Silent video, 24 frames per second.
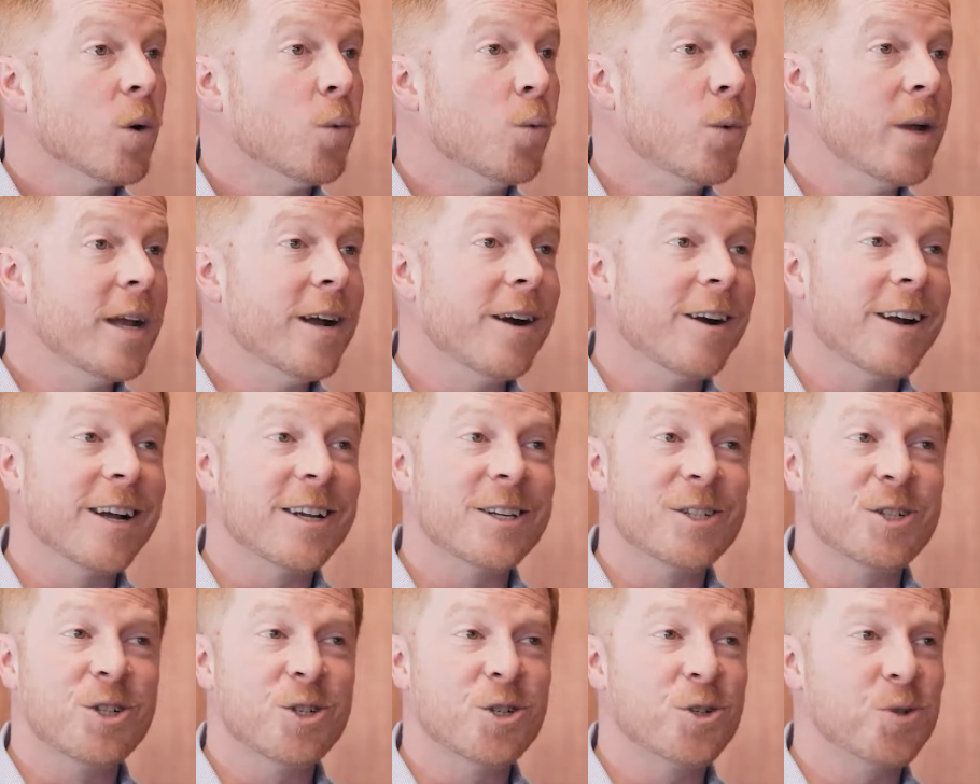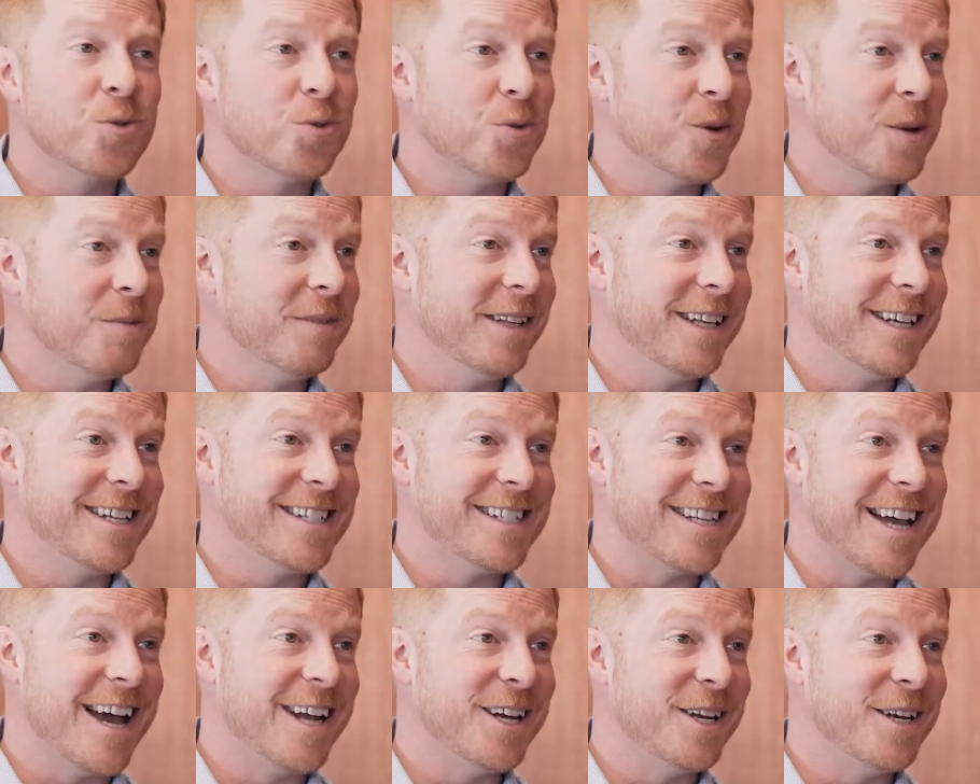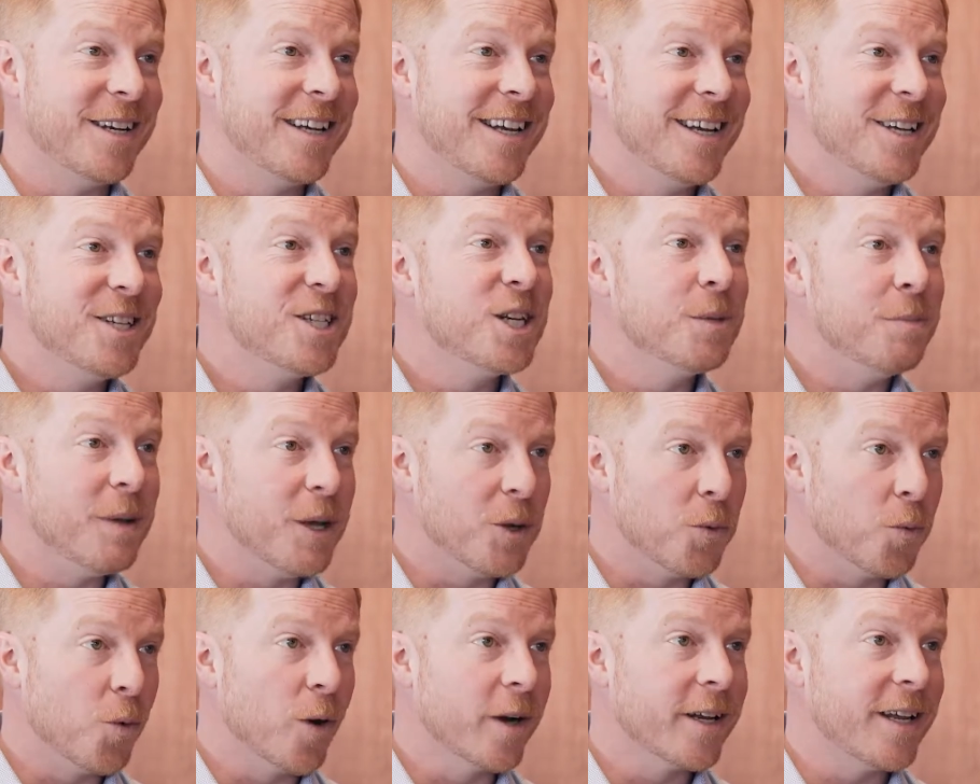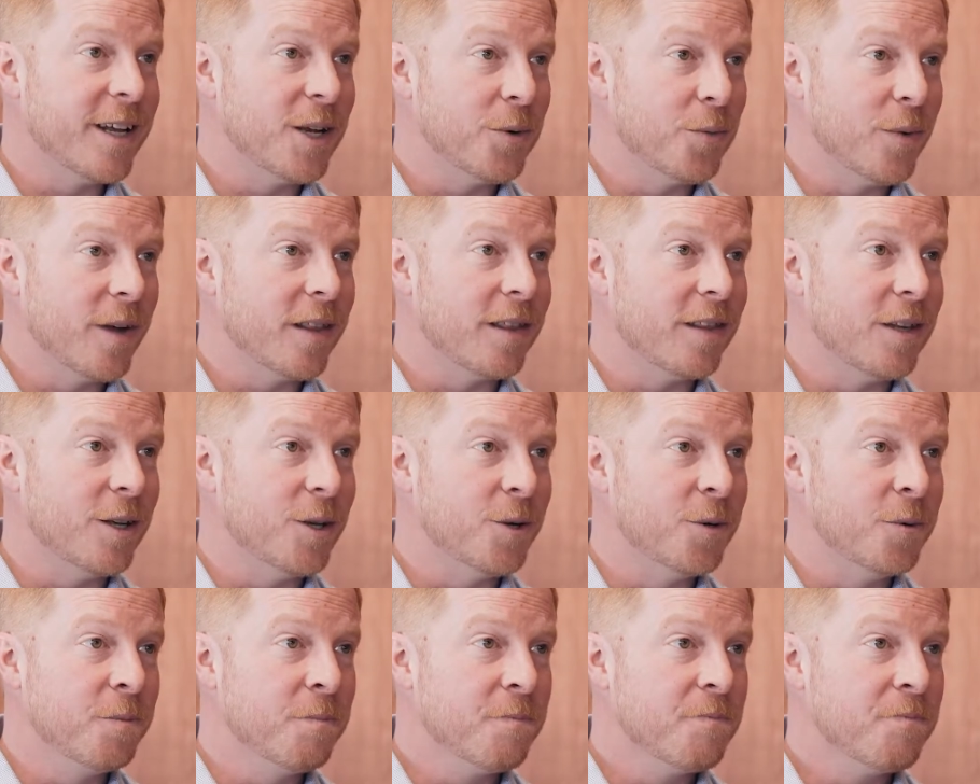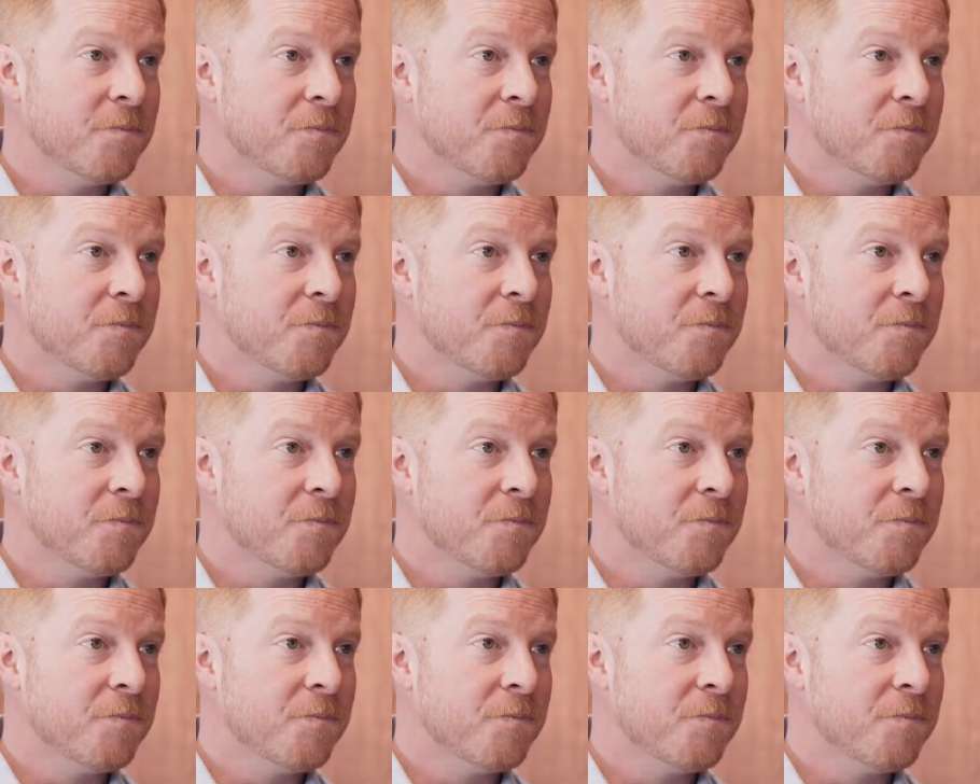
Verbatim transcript: We are extremely excited to be working with you.